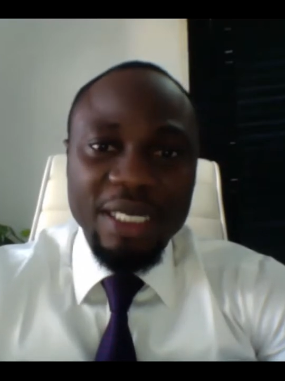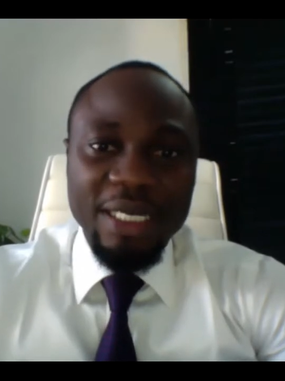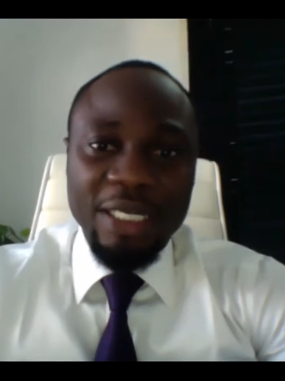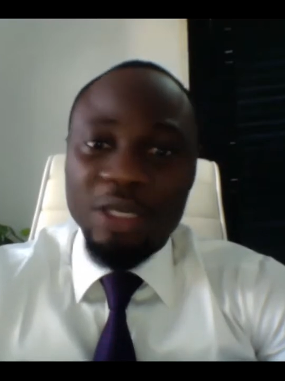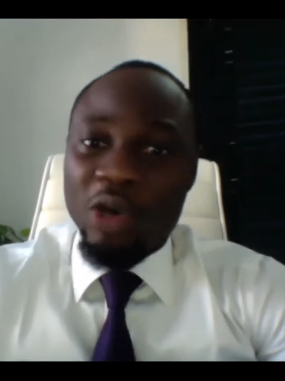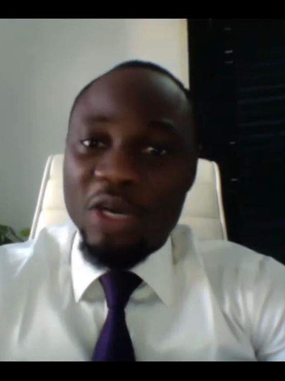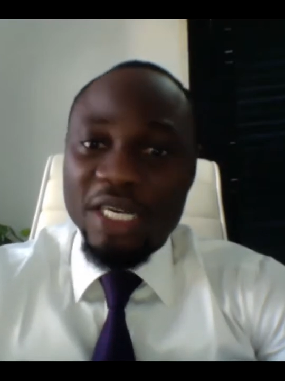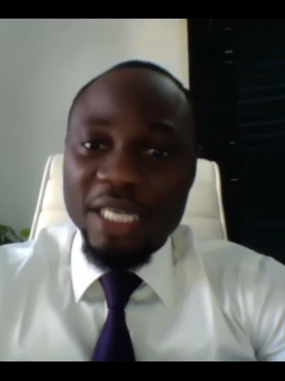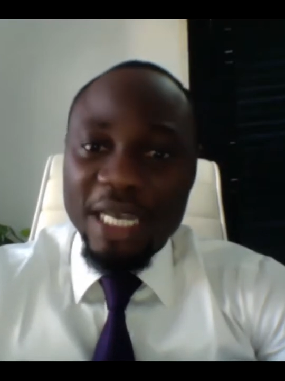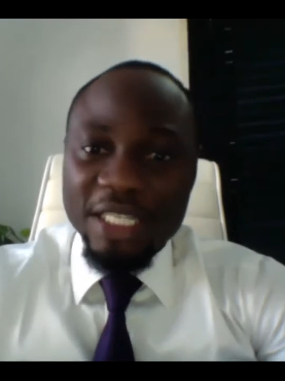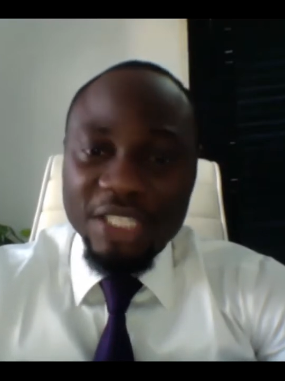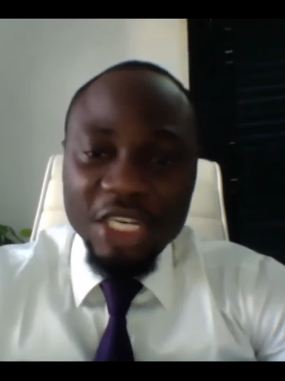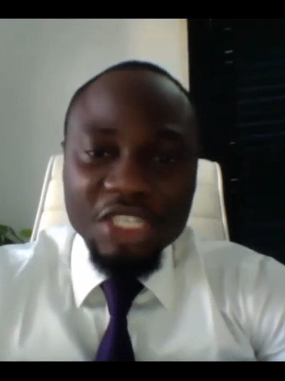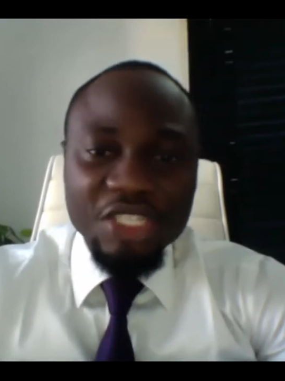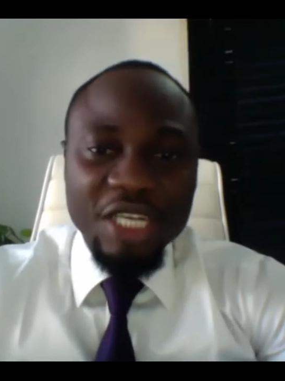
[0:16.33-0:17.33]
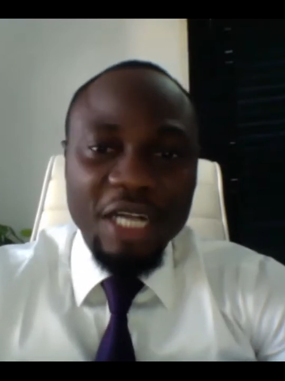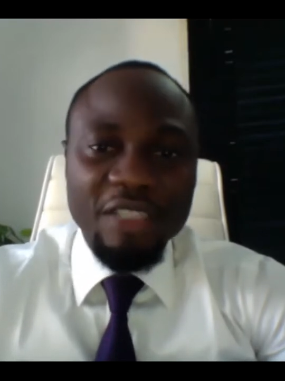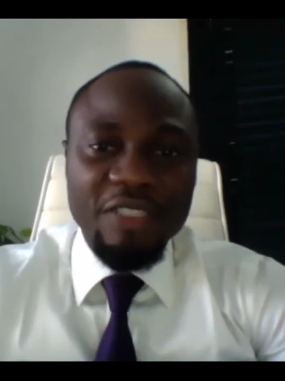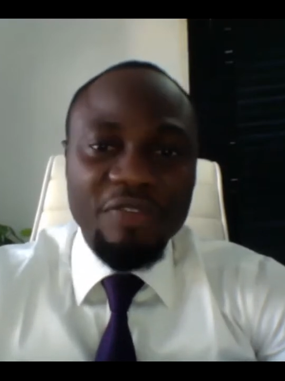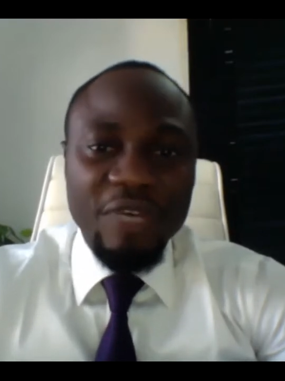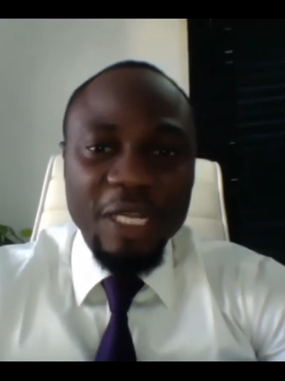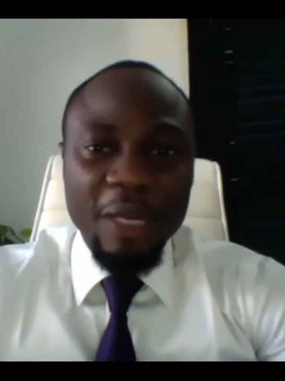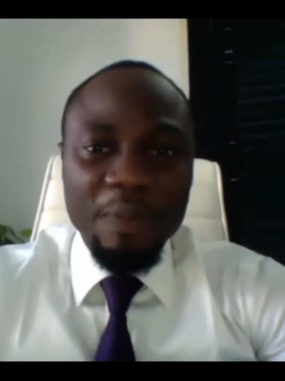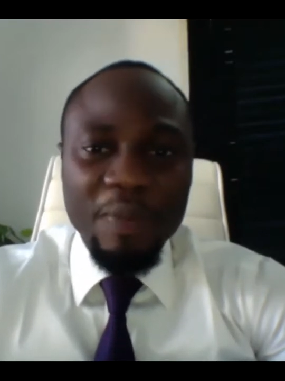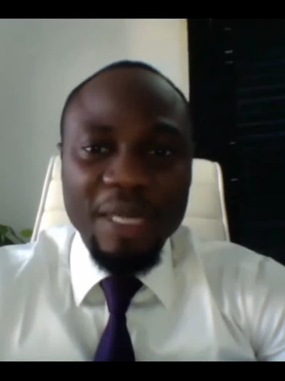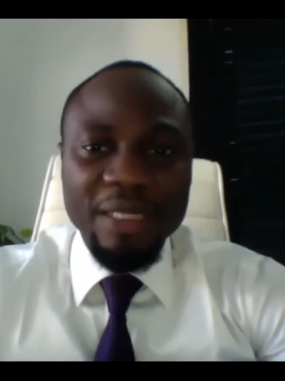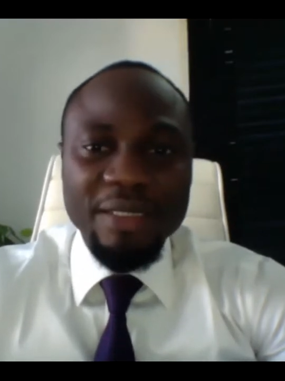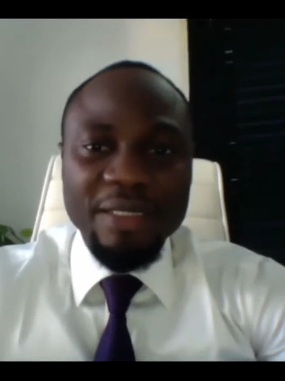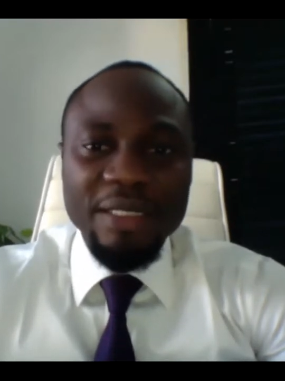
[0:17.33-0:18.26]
in organizational development,